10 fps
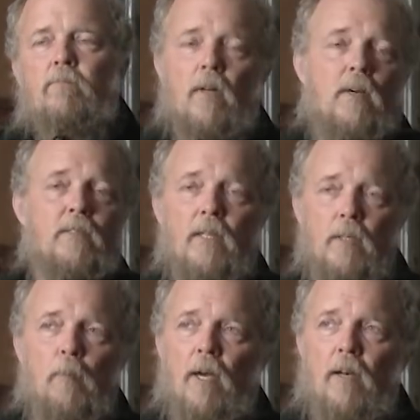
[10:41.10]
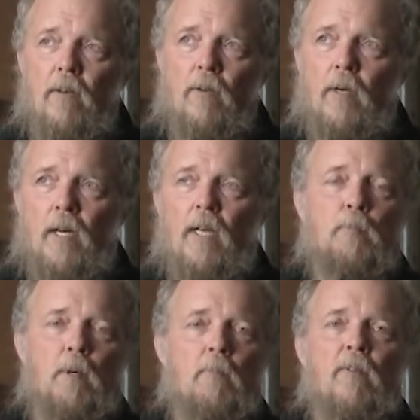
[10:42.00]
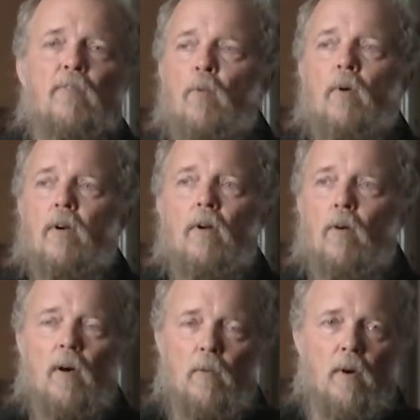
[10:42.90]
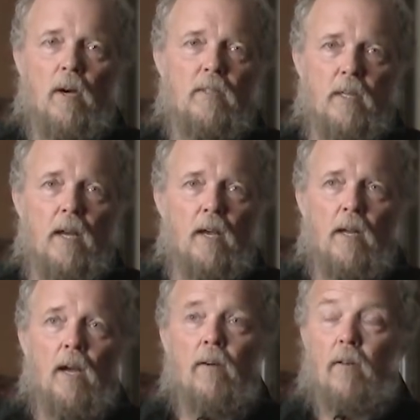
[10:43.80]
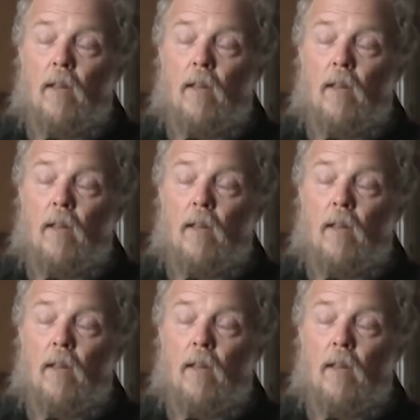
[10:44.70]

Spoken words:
Now, as an independent, you can ask people if they want to go on rides and hang out.